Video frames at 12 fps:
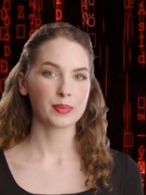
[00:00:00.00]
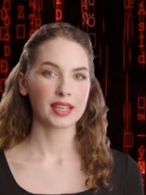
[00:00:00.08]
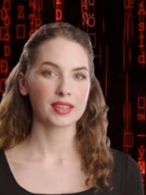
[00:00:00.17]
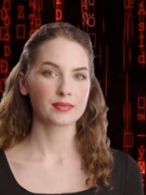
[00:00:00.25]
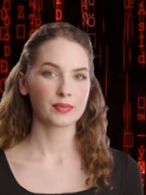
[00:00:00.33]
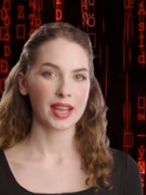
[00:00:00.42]

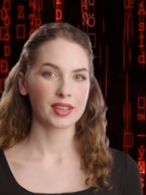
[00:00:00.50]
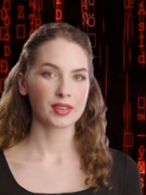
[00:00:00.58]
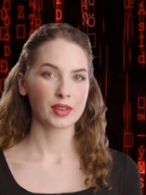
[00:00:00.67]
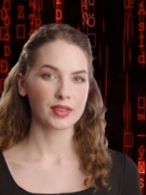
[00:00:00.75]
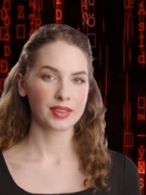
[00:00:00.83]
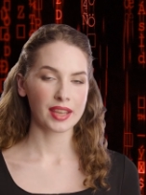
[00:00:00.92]

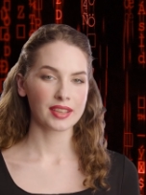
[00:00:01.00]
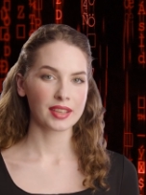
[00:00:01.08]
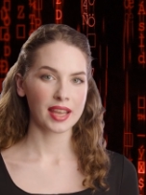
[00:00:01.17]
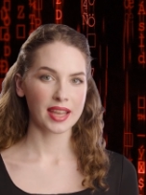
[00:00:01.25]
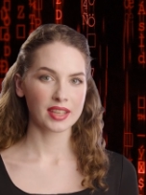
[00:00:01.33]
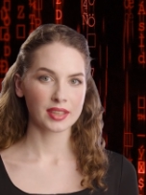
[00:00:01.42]
Multi-factor
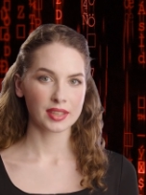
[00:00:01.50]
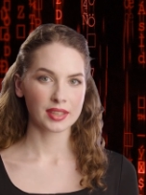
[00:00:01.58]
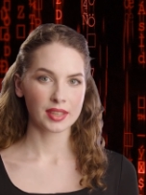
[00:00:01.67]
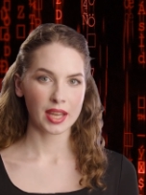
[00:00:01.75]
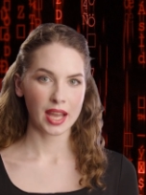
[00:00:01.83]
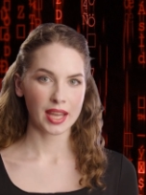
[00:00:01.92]

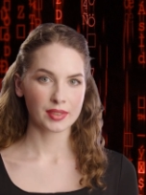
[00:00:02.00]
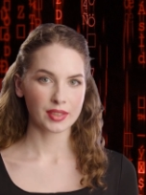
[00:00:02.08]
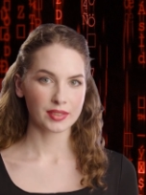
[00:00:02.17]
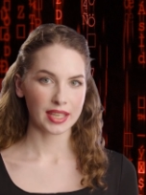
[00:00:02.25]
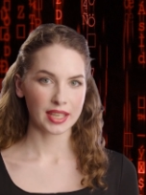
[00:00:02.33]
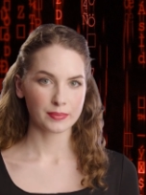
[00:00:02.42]
authentication, M
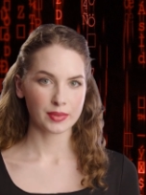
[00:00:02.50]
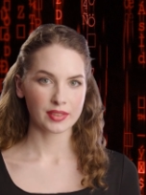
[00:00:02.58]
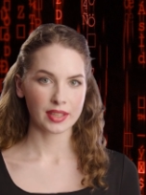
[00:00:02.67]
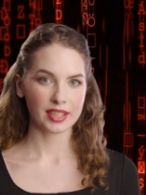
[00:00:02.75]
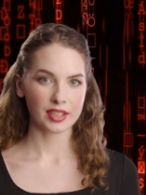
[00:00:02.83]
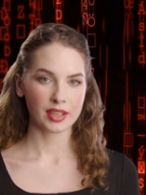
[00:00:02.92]
F A. M
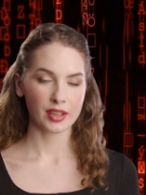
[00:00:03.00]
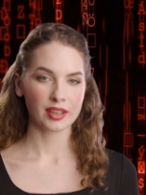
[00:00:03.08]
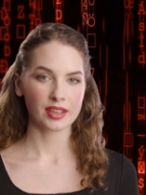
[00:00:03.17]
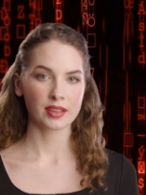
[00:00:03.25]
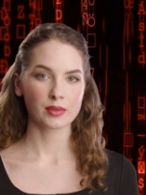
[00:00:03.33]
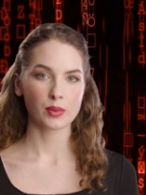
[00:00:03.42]
F A
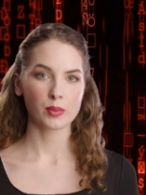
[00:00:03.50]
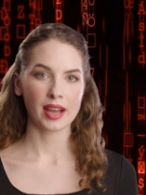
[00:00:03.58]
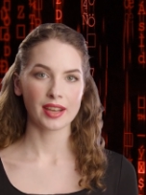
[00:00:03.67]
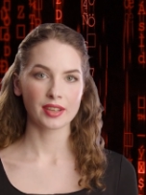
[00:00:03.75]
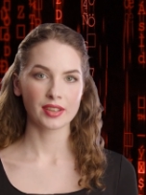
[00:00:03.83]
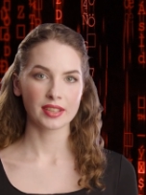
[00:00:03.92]
solutions
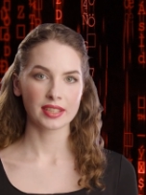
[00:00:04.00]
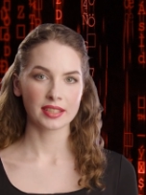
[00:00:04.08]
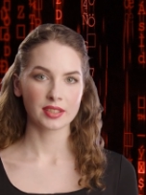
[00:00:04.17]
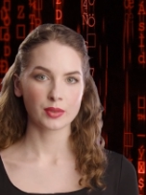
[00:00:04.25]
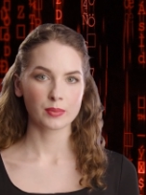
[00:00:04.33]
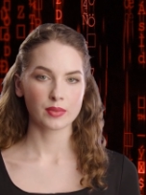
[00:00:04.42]
require
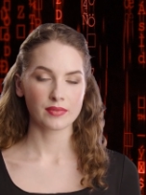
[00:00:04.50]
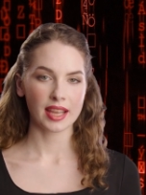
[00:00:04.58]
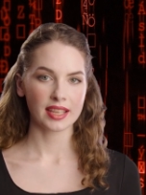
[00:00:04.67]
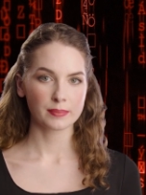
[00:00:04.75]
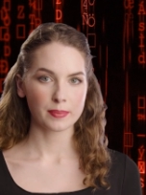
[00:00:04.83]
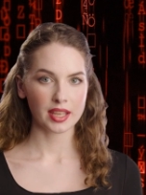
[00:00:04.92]
users to
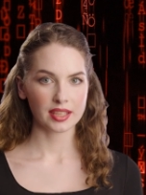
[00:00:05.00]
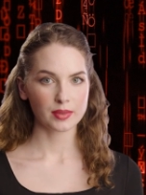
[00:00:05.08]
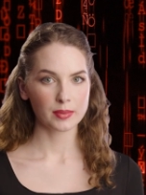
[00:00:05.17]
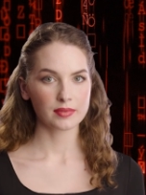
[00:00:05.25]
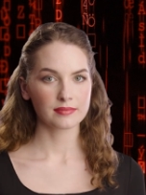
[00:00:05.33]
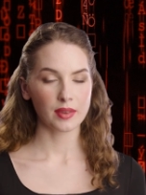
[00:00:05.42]
provide
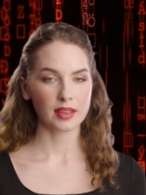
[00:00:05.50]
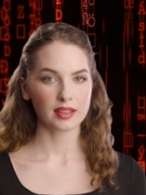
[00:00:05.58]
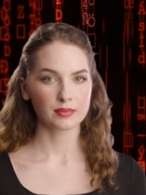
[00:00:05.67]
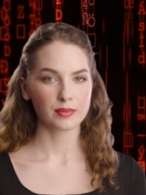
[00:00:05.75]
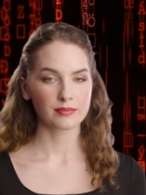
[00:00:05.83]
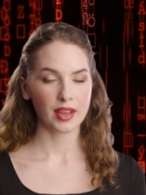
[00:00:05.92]
multiple
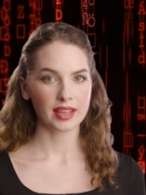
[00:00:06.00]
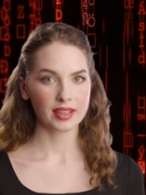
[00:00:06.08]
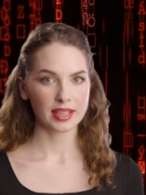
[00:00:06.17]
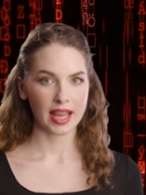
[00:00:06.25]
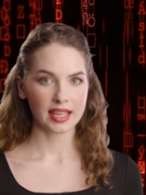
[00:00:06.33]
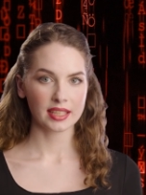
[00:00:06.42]
forms of
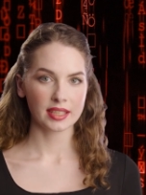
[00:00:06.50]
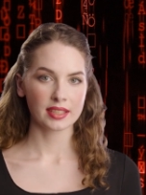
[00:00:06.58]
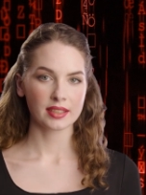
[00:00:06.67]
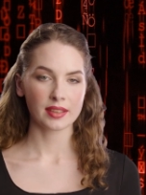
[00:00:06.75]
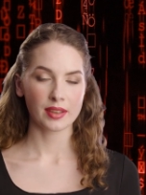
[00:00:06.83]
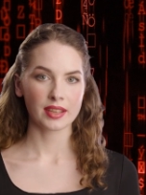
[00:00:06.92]

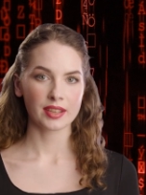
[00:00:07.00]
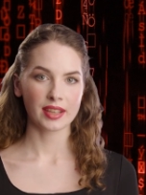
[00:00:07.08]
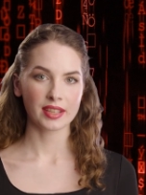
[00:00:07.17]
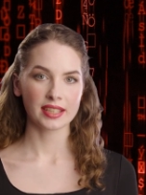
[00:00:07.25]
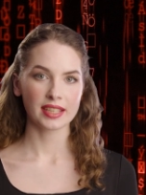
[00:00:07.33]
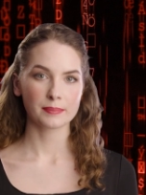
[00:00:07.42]
authentication,
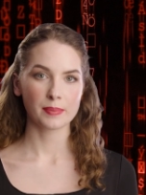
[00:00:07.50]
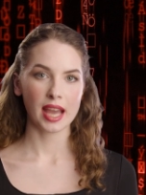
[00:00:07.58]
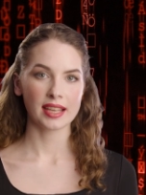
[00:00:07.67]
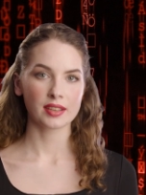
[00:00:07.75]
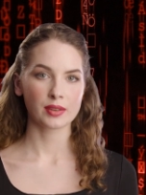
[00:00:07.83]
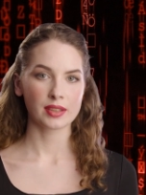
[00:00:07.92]
such as a
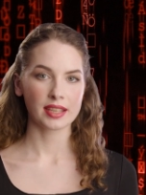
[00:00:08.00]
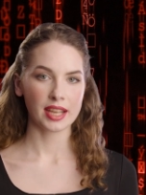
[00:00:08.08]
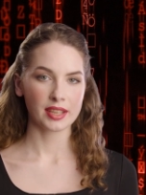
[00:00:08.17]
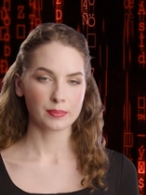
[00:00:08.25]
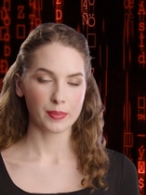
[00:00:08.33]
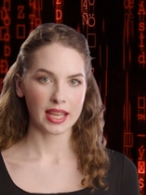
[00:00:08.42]
password
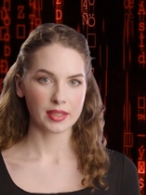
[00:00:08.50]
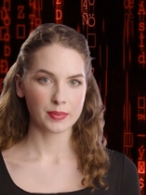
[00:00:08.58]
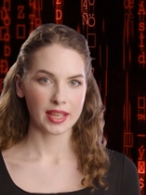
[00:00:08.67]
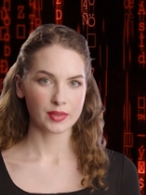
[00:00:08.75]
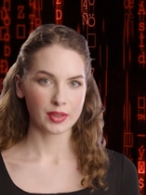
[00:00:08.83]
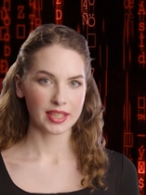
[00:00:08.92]
and a
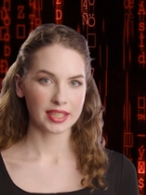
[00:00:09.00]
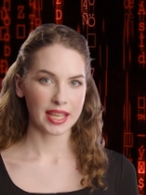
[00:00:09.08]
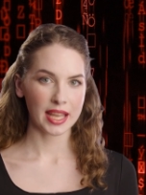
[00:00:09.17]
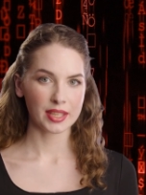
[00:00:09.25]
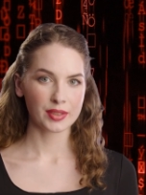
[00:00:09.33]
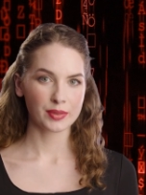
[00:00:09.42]
biometric
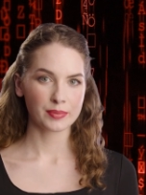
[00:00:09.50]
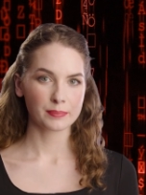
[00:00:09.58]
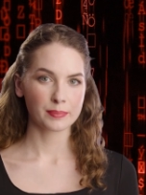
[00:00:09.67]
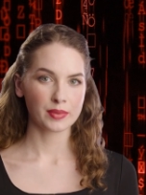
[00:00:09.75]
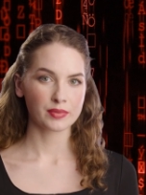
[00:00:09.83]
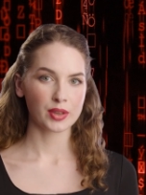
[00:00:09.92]
scan,
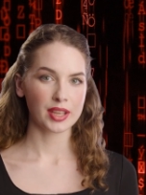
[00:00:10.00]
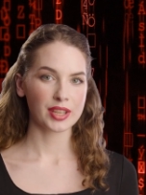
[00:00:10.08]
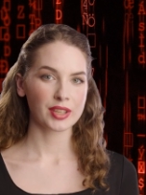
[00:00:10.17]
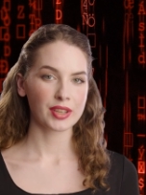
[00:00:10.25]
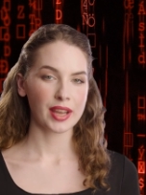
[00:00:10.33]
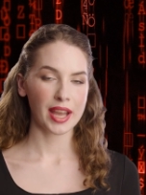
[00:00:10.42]
before
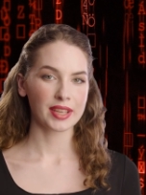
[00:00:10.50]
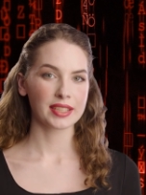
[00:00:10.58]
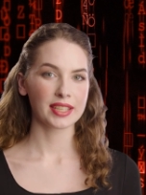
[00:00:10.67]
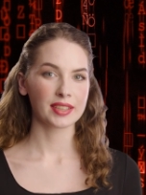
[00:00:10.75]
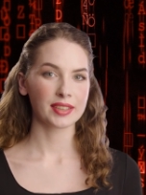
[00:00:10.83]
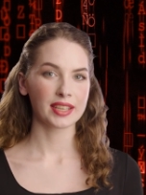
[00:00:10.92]
they can
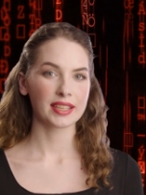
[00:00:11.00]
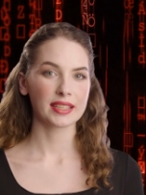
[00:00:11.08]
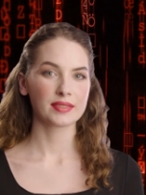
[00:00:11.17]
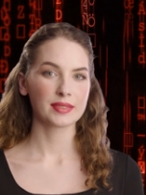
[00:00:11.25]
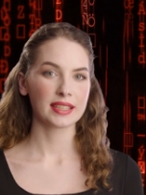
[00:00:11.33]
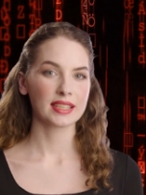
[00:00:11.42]
access
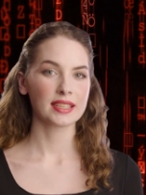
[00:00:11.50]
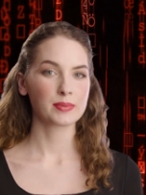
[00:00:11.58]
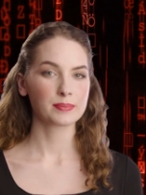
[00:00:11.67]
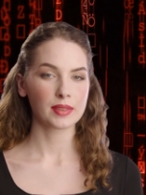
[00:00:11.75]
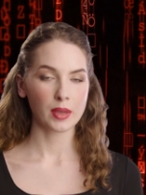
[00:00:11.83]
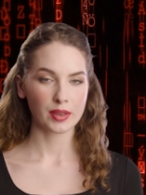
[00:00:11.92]
sensitive
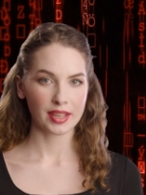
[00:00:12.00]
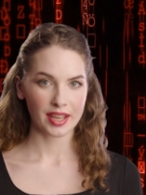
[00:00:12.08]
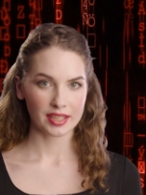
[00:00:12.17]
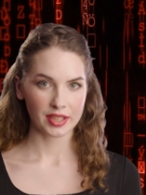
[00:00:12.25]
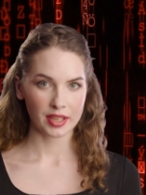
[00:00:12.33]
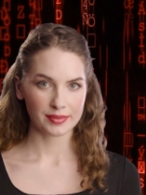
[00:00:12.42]
systems or
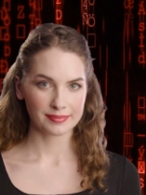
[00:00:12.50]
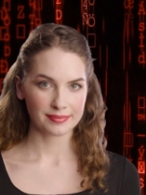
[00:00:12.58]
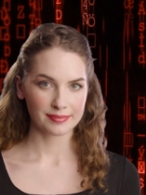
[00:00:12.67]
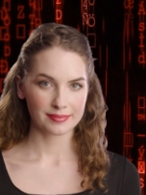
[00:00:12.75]
data.